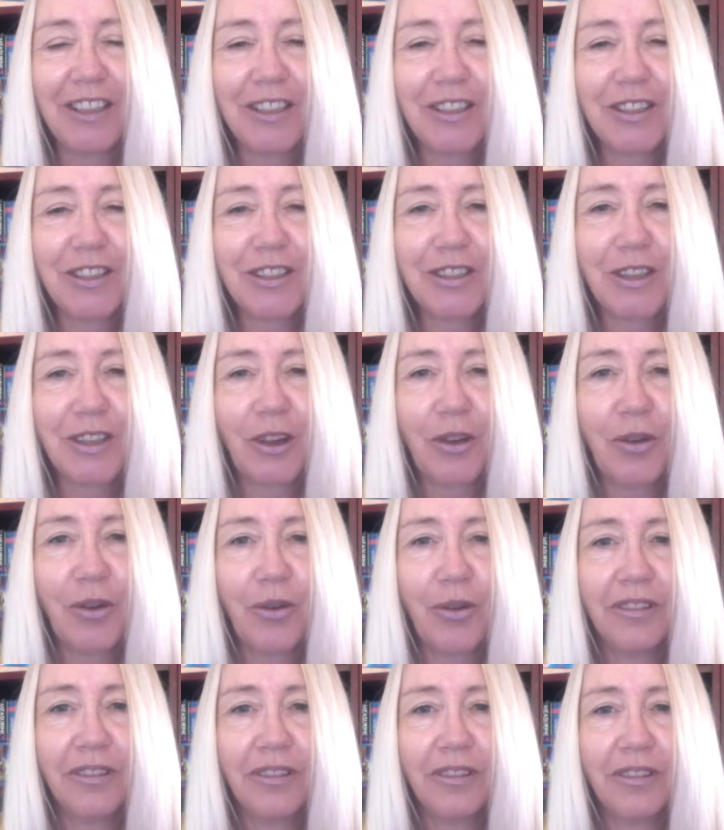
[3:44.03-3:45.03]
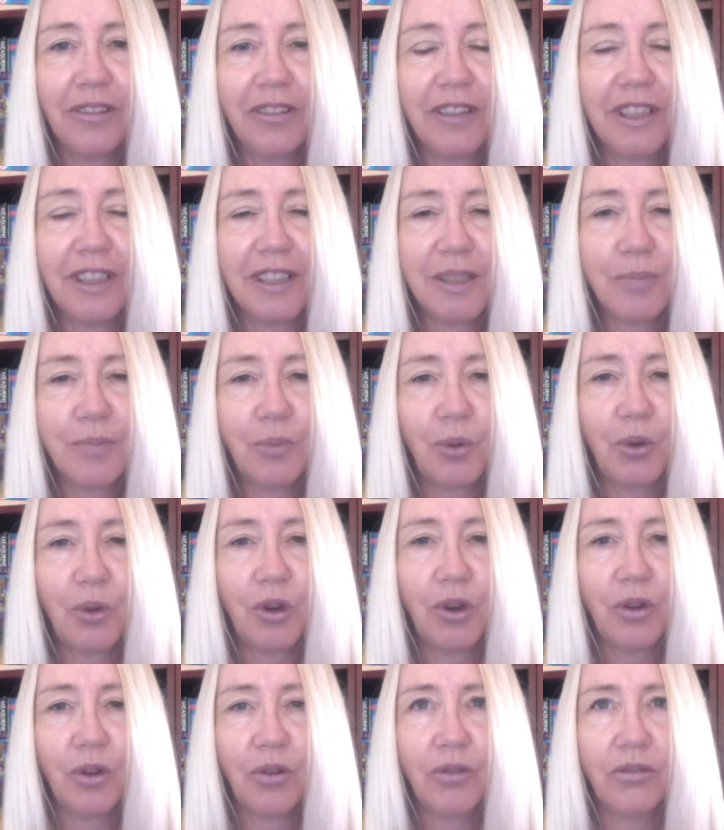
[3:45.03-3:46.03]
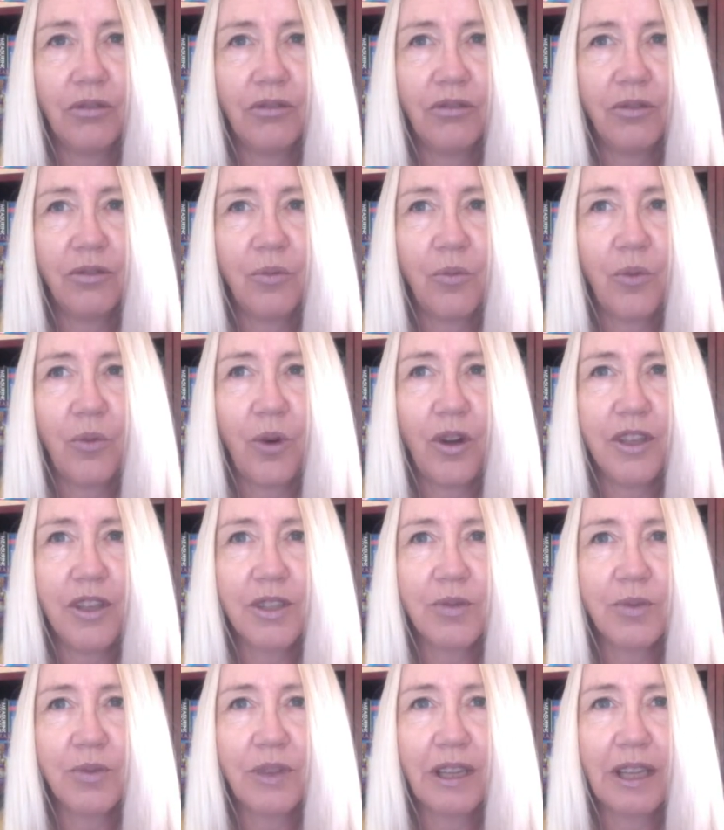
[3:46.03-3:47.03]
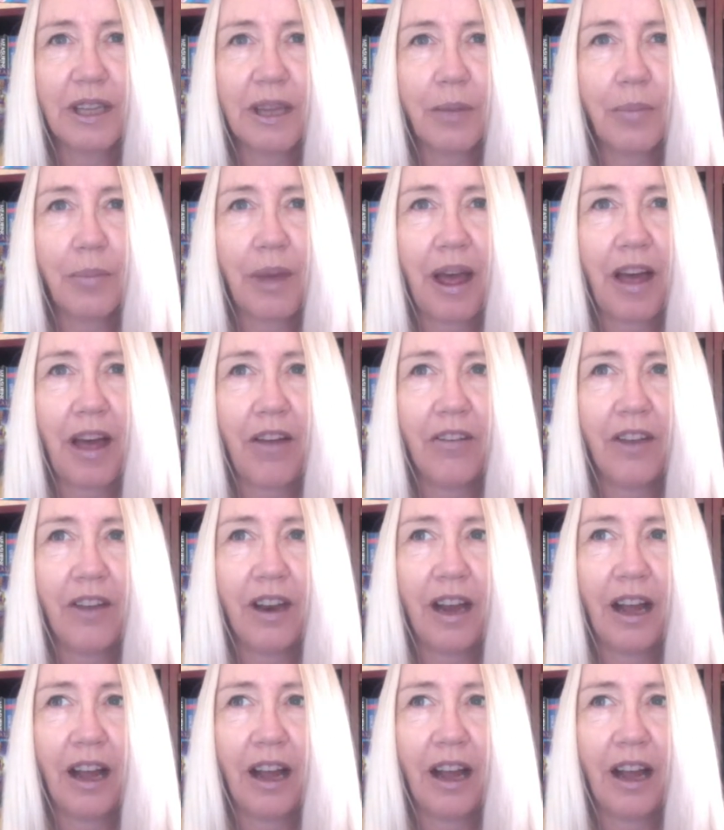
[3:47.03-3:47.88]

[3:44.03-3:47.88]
So this book was really about